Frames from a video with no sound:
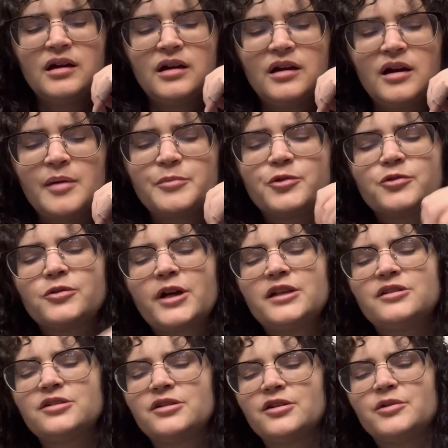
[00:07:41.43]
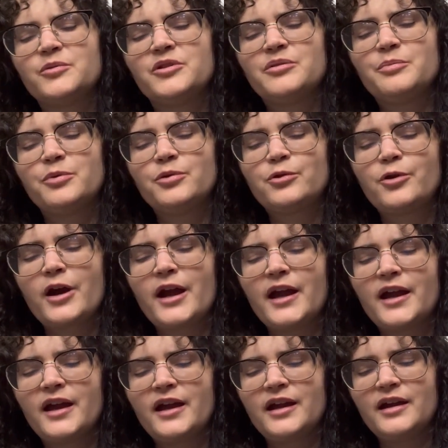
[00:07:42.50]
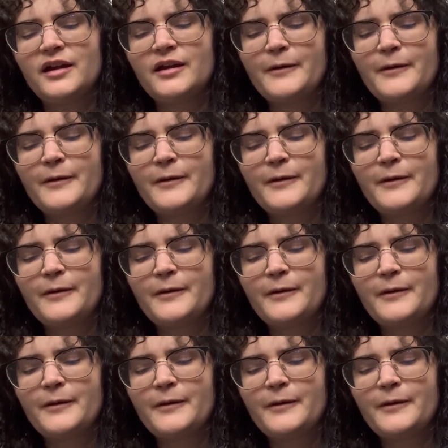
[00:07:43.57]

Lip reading: A predator with prey.